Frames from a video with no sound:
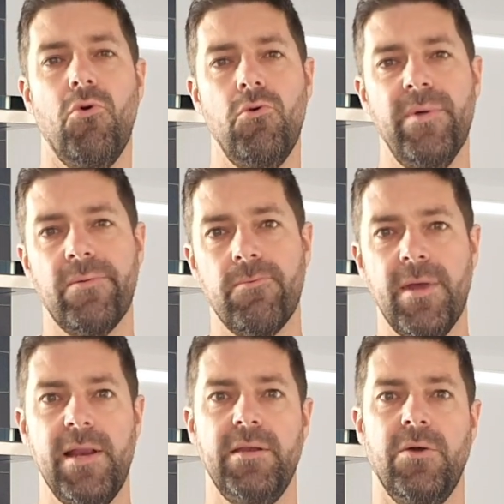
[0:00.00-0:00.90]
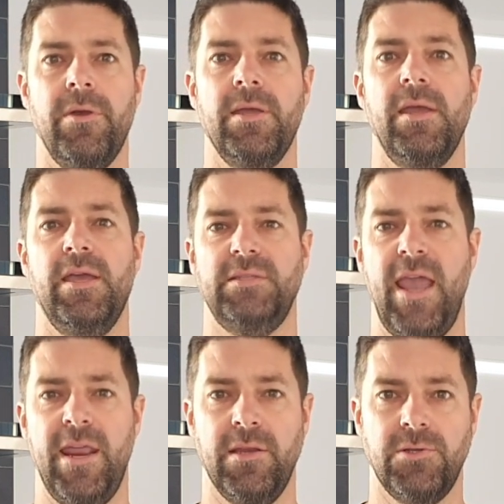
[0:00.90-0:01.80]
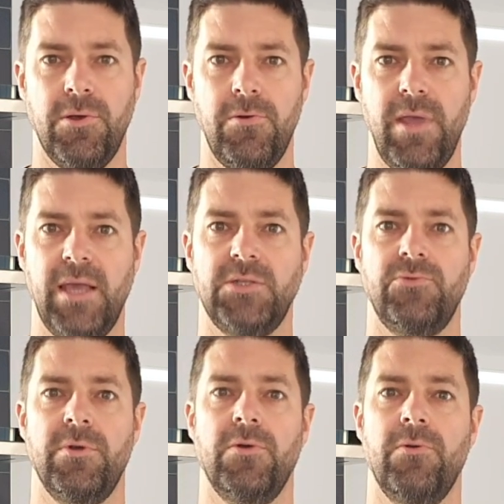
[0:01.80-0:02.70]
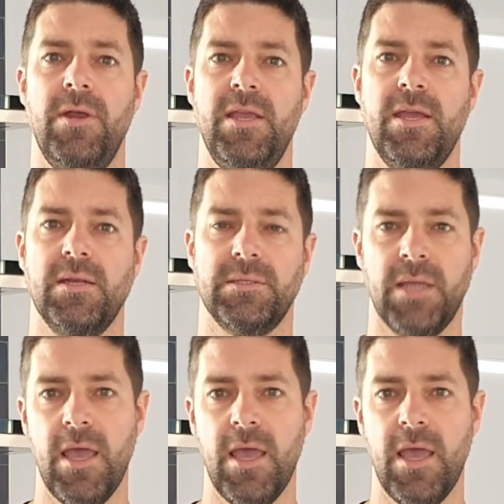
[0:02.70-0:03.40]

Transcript: All we're really doing is adding 2 extra ingredients.